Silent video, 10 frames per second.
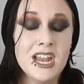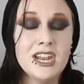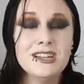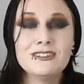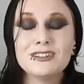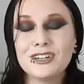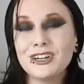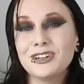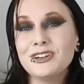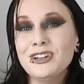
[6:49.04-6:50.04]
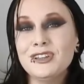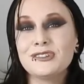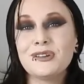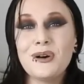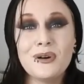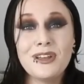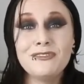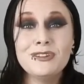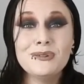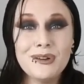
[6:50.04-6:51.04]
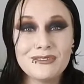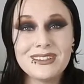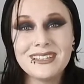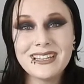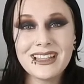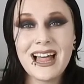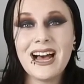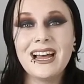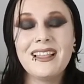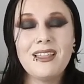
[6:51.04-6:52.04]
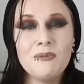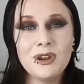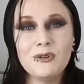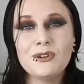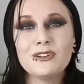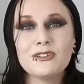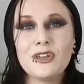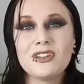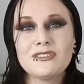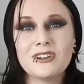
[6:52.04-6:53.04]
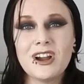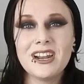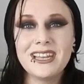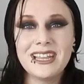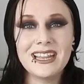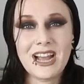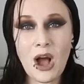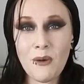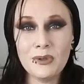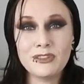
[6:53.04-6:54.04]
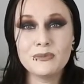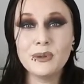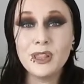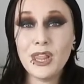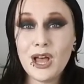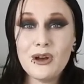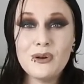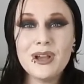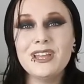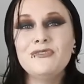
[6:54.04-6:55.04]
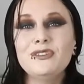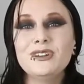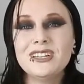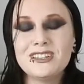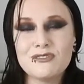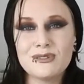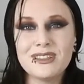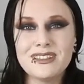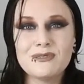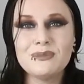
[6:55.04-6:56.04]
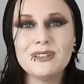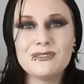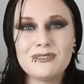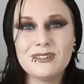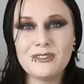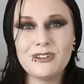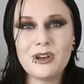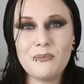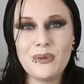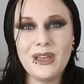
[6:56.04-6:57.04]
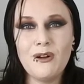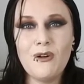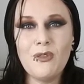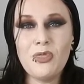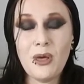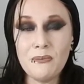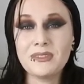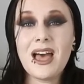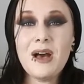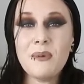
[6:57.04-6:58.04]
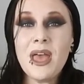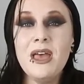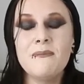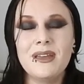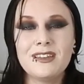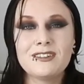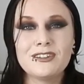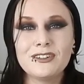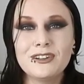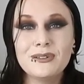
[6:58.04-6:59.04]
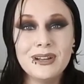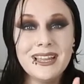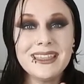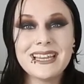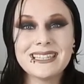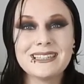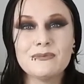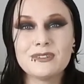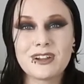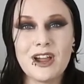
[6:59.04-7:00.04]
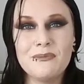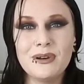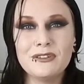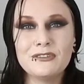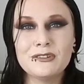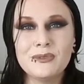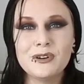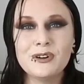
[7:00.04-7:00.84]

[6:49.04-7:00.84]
not sure. So if you have seen The Lie, let me know what your thoughts are on it in the comments below. If you did enjoy this, please do give it a big old thumbs up. Make sure you hit that subscribe button for more